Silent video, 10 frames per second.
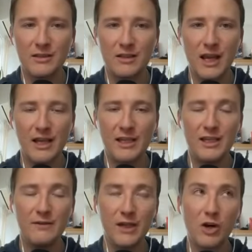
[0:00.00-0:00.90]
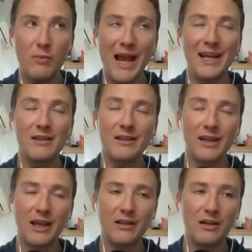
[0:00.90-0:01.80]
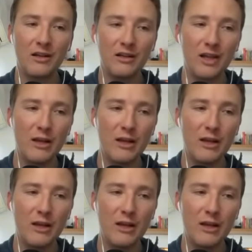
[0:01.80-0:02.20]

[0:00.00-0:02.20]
I can even go back in the catalog